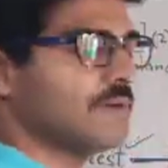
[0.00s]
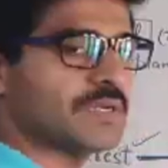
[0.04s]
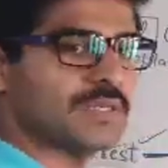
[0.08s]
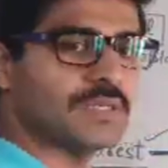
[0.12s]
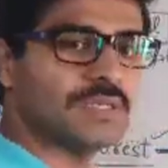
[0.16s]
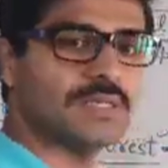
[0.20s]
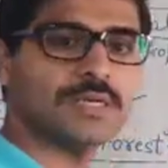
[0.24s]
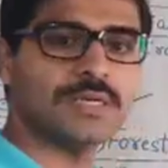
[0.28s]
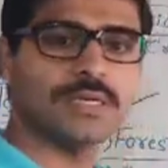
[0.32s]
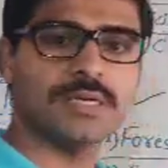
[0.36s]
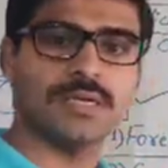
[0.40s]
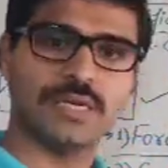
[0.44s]

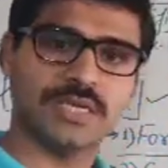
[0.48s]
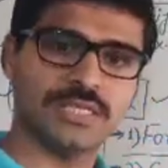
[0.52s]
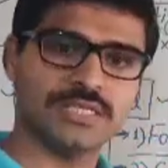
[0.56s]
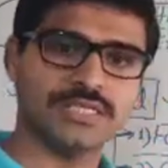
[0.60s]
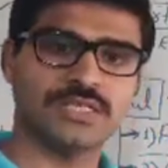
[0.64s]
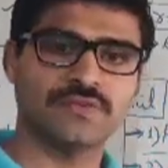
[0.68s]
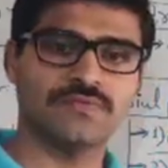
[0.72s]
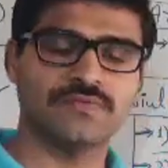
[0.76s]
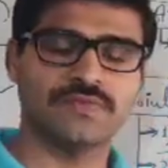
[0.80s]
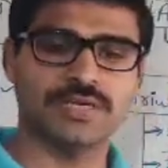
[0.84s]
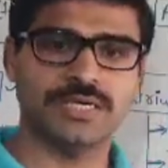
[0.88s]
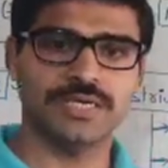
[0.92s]
further
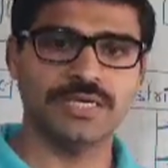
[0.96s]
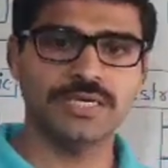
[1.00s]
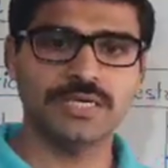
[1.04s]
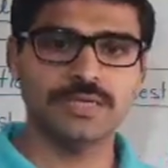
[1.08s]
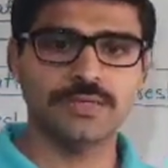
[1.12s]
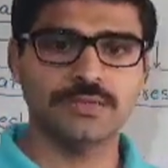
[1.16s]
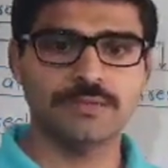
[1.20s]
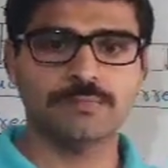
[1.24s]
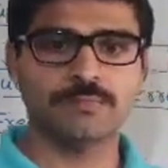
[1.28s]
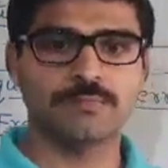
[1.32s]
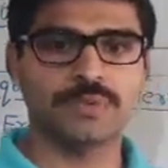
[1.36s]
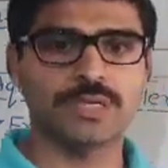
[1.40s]

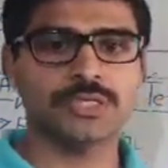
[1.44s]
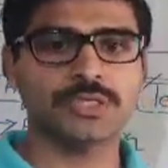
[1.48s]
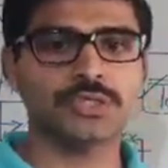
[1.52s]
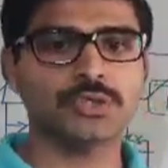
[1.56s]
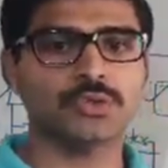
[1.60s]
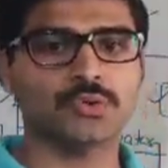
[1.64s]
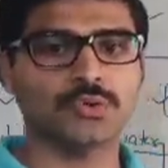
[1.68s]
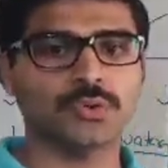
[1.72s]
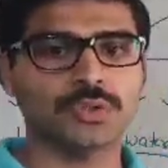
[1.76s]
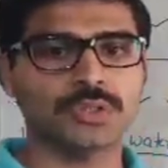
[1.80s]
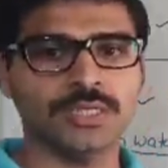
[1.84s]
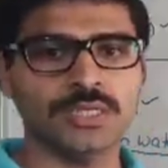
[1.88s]
classified
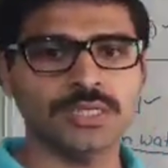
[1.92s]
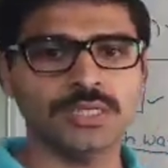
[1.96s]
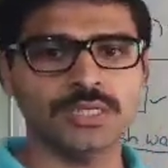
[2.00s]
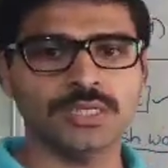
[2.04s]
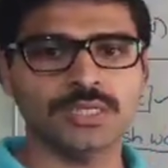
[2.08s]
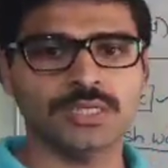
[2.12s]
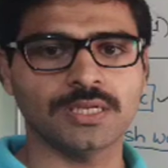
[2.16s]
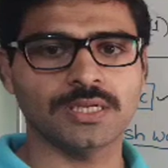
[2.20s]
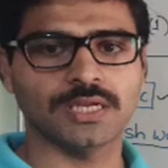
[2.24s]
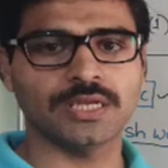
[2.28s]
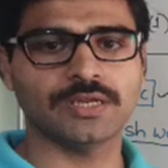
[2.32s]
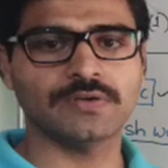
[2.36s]
based on
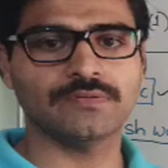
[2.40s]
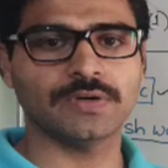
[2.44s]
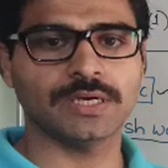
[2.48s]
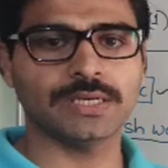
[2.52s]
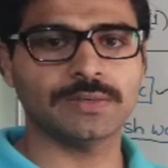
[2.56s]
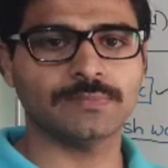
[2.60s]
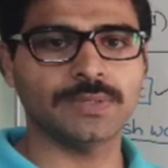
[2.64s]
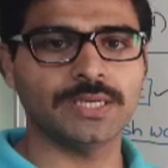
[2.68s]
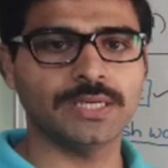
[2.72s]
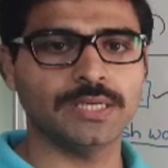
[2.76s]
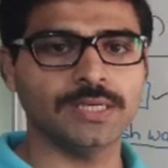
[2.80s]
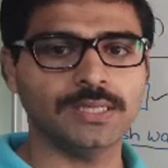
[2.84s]
the
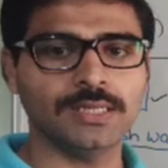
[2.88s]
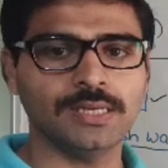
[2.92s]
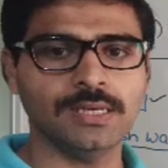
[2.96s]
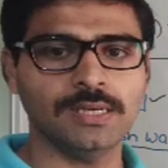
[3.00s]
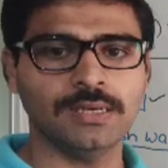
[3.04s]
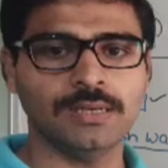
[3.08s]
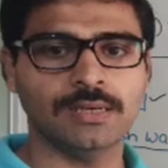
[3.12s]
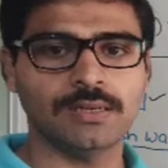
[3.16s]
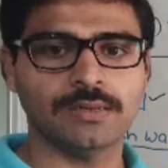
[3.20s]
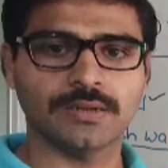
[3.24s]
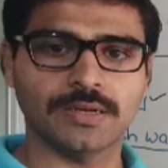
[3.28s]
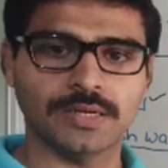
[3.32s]

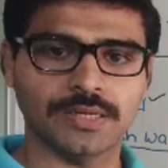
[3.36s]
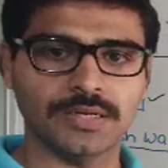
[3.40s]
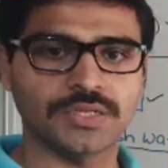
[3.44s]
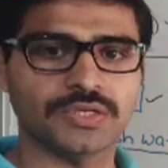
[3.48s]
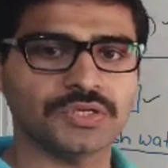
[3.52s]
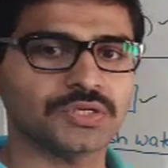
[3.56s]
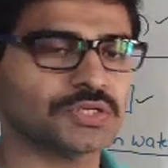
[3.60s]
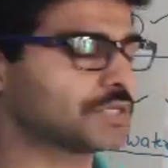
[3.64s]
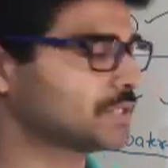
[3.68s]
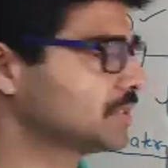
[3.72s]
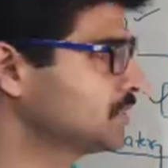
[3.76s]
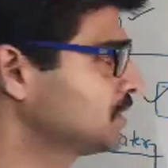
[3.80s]
environmental
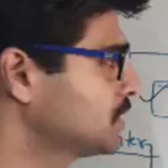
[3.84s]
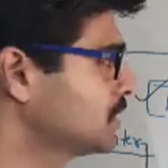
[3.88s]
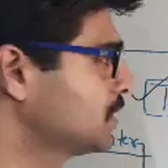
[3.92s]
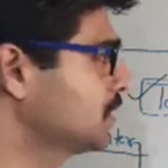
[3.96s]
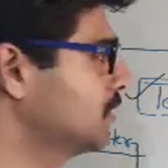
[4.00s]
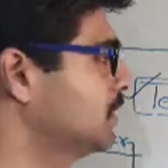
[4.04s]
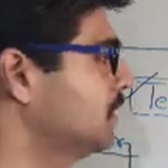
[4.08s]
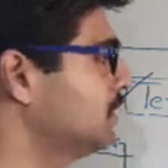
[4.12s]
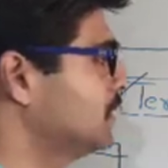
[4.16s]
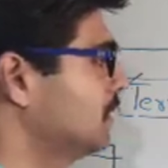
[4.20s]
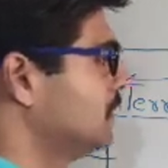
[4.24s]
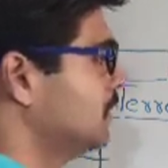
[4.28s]

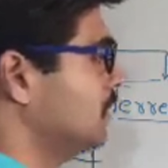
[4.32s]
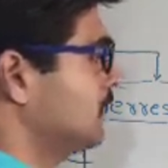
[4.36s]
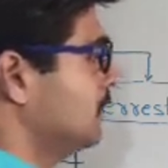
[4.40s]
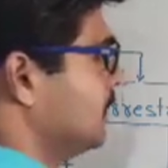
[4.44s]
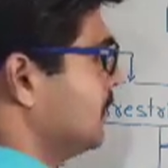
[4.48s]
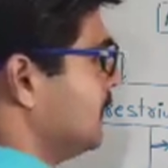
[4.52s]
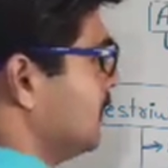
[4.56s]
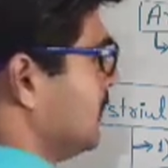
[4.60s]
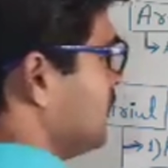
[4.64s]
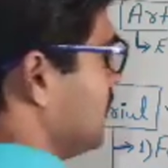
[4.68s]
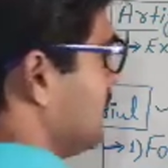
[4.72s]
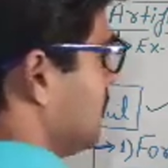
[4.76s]
conditions.
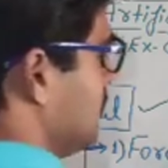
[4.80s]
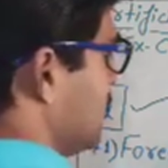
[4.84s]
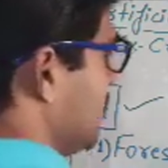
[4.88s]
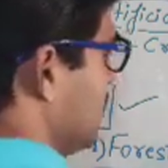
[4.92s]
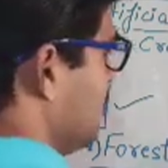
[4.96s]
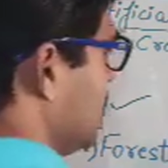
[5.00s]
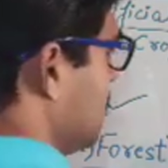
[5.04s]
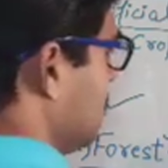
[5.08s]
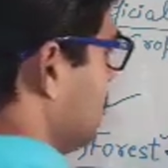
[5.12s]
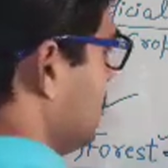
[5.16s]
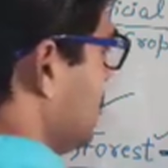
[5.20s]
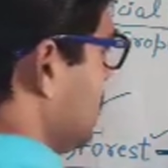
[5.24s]

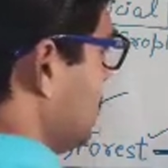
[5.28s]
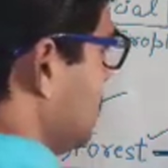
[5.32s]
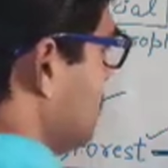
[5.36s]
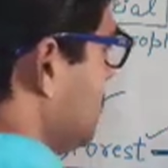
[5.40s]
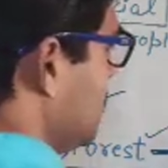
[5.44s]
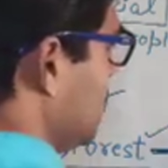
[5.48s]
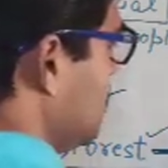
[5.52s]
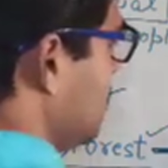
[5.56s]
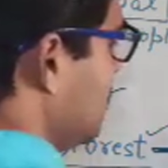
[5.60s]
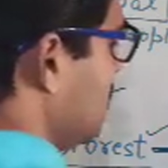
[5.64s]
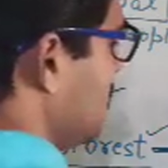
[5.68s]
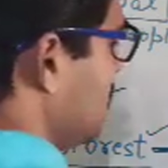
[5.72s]
It may
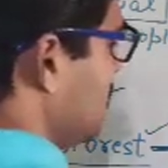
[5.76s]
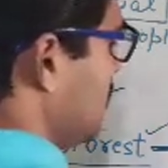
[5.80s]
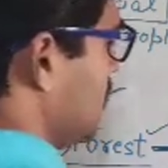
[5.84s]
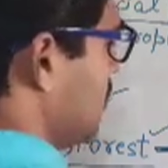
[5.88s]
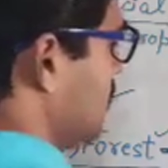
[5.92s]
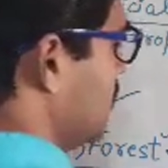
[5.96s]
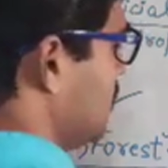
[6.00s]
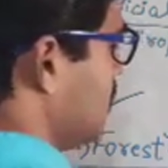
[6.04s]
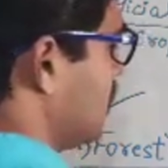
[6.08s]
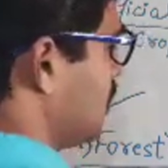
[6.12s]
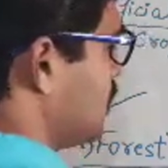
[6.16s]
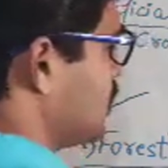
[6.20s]
be
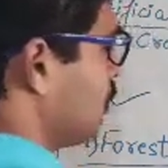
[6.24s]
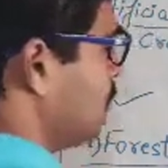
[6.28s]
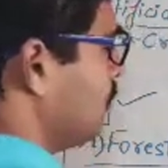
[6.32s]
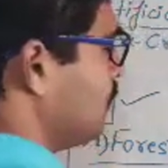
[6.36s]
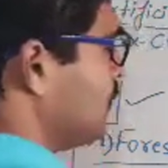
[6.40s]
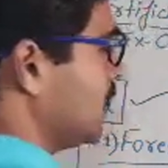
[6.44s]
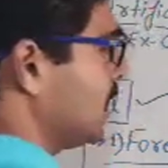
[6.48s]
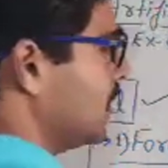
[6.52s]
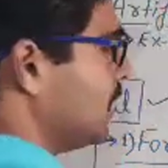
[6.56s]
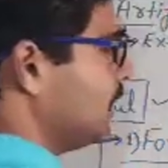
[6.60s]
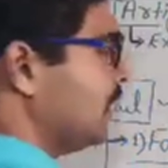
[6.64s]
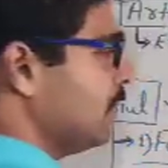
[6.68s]

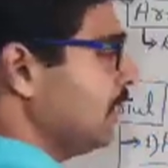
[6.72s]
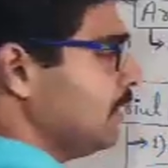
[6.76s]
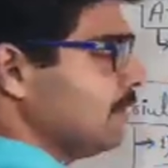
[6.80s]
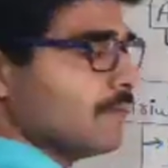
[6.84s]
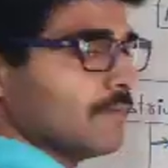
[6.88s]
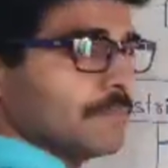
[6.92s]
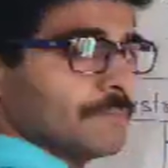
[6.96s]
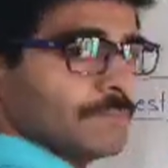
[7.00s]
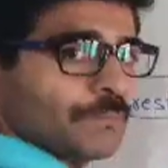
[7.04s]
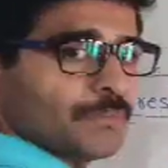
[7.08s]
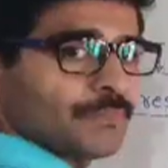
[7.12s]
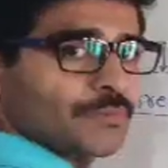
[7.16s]
tropical
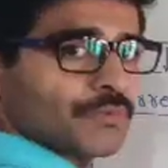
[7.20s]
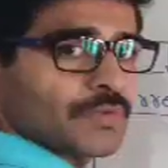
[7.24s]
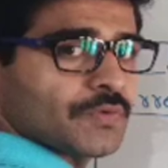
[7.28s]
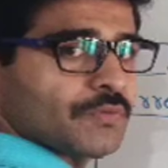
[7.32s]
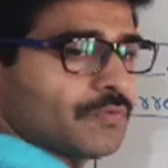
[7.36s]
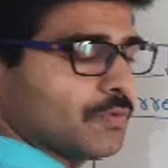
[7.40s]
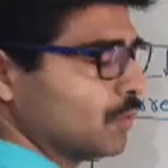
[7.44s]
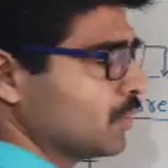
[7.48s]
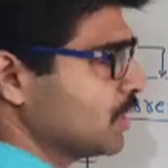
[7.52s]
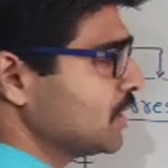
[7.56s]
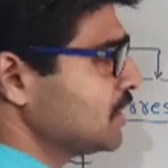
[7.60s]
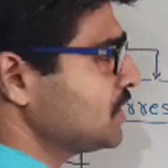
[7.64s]

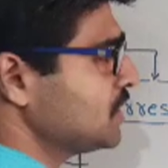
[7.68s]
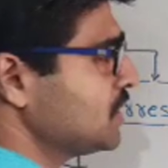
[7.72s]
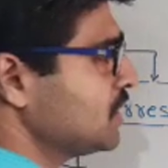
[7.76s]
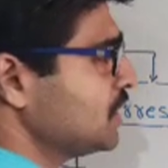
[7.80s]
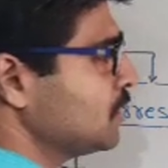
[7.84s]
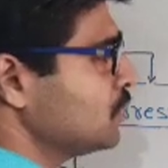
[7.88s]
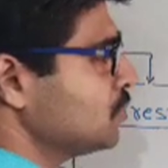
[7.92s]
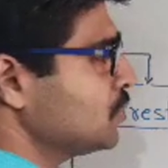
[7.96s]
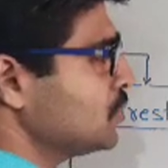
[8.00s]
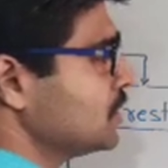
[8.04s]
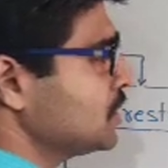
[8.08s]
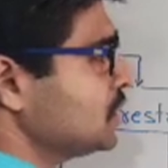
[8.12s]
forest
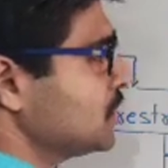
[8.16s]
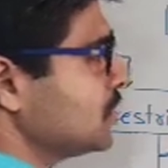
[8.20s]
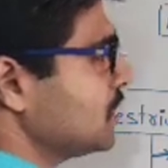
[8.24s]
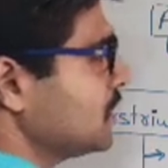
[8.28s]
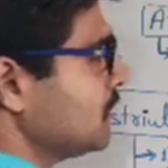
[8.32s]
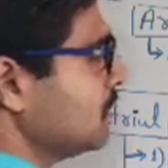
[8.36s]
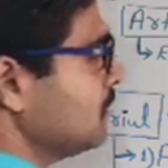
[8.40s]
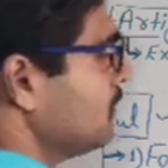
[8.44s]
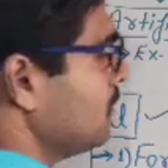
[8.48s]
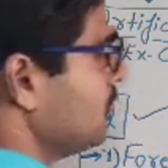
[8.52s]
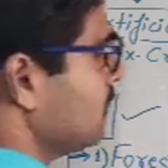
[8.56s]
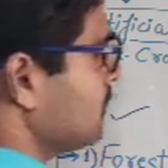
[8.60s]

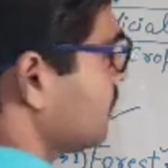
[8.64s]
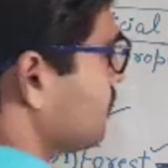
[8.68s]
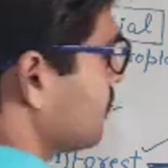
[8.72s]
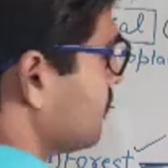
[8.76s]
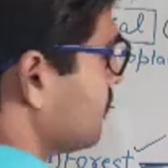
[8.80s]
ecosystem,